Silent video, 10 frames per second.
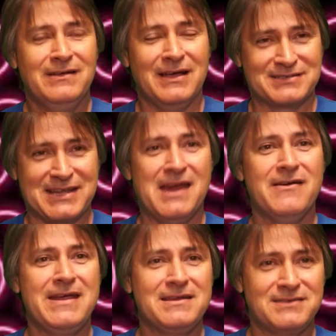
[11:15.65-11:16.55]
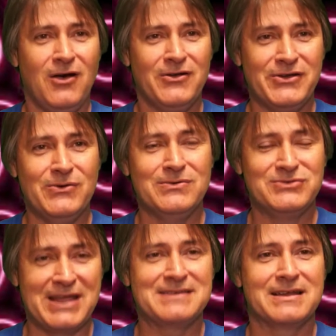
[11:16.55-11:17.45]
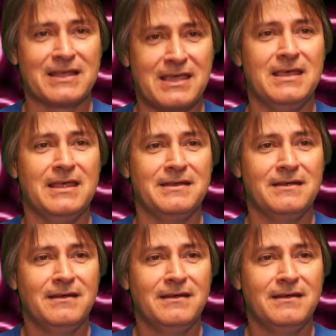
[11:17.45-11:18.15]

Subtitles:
a scary, tall dude chasing a kid.